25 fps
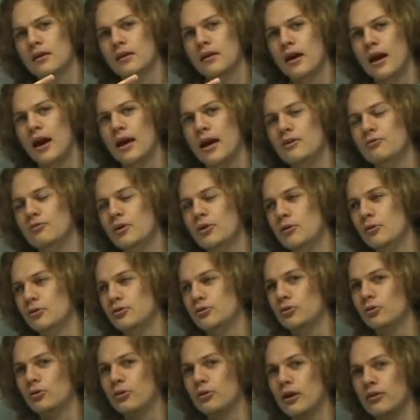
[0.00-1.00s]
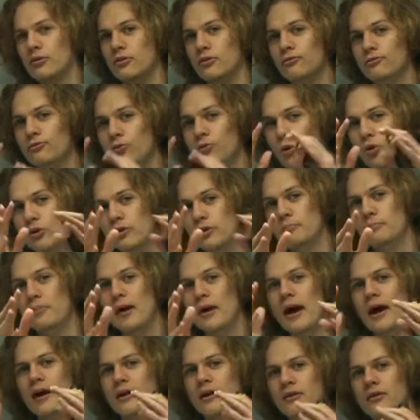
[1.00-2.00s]
And if we were to look at the forward and
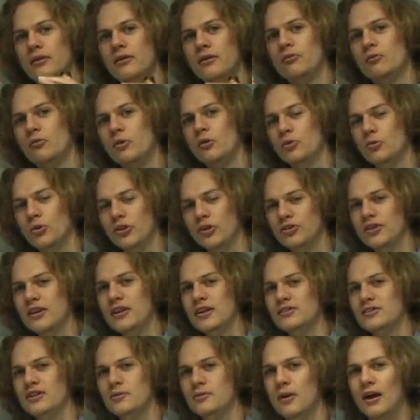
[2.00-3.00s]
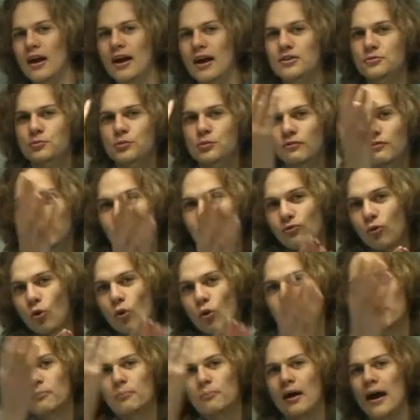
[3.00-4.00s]
back, we would once again see my hand's moving
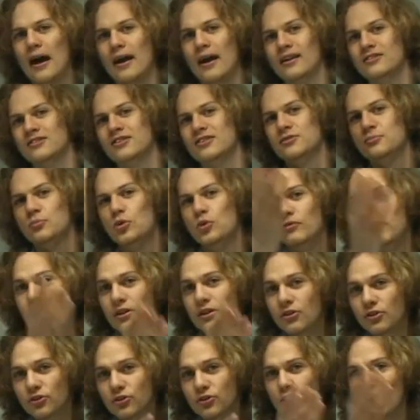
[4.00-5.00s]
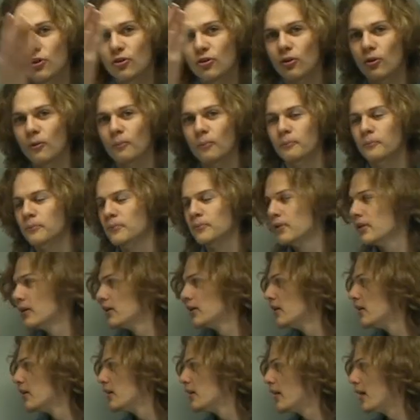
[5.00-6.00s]
forward and back as it's moving in the circle.
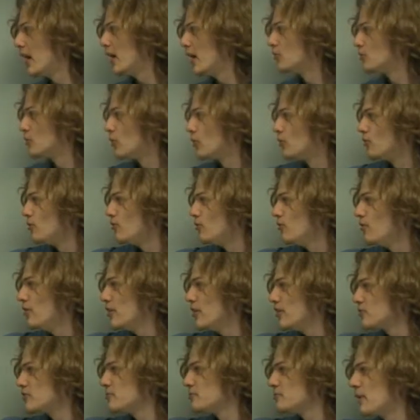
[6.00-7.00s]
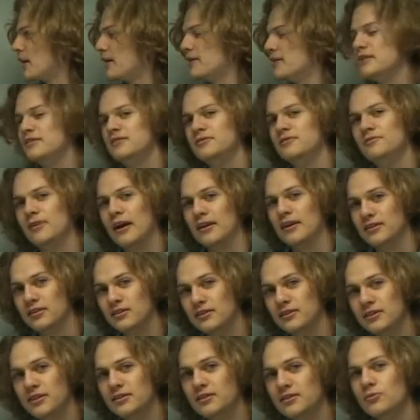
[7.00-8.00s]
And so this pattern is in fact
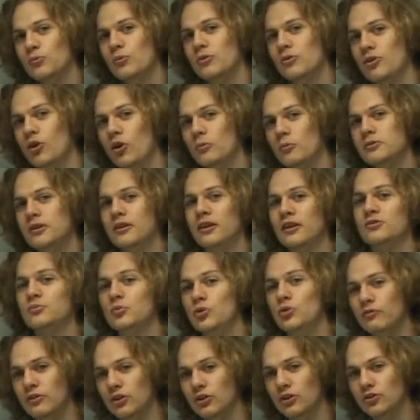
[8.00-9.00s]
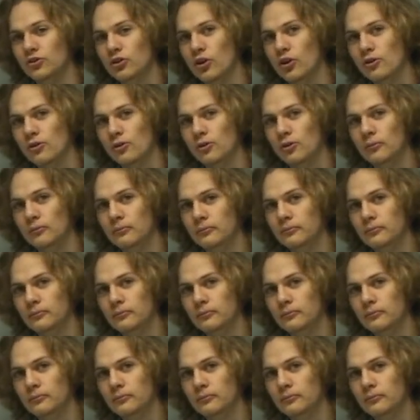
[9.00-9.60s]
consistent with an object that's moving in a circle.